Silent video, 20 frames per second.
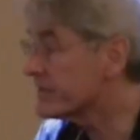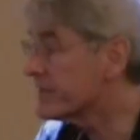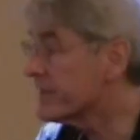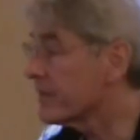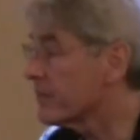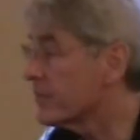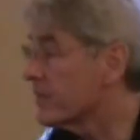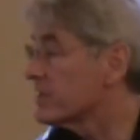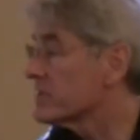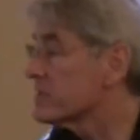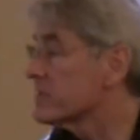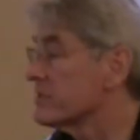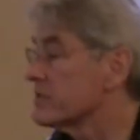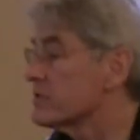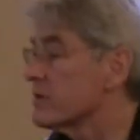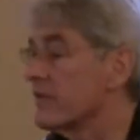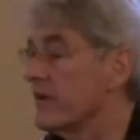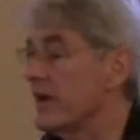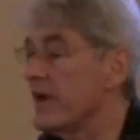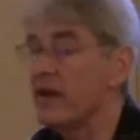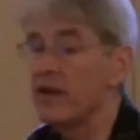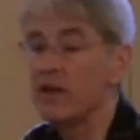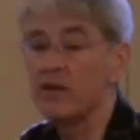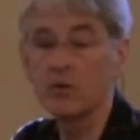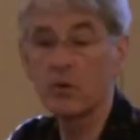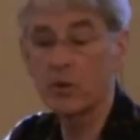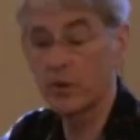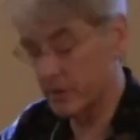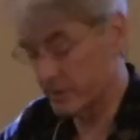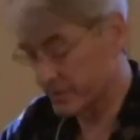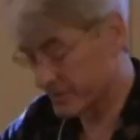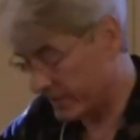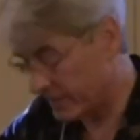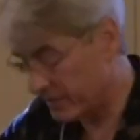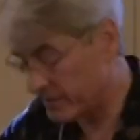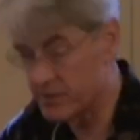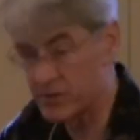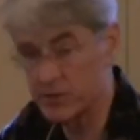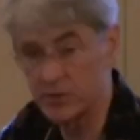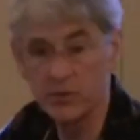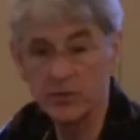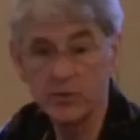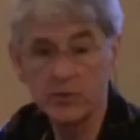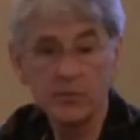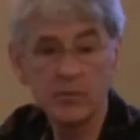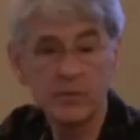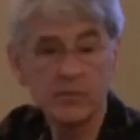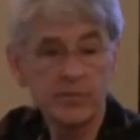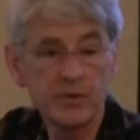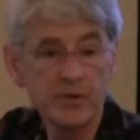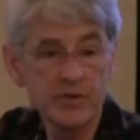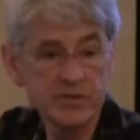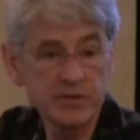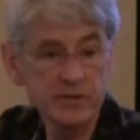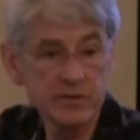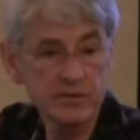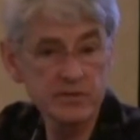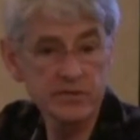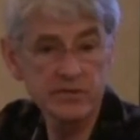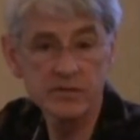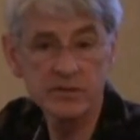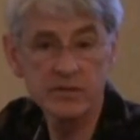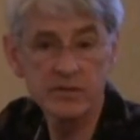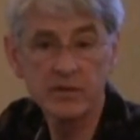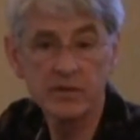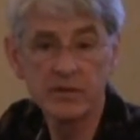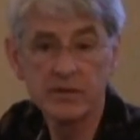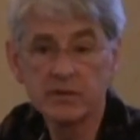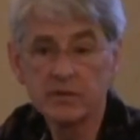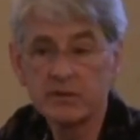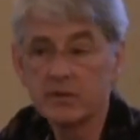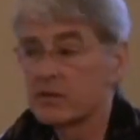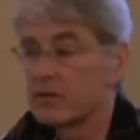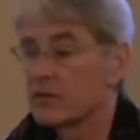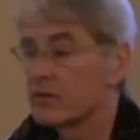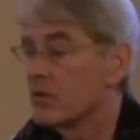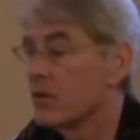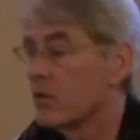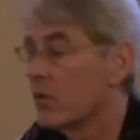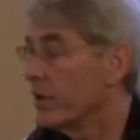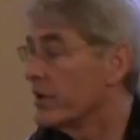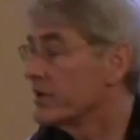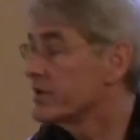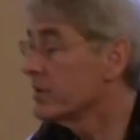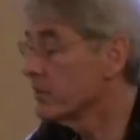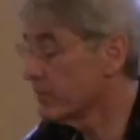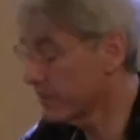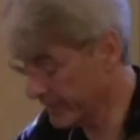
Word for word: should take precedence over any loyalty to persons or to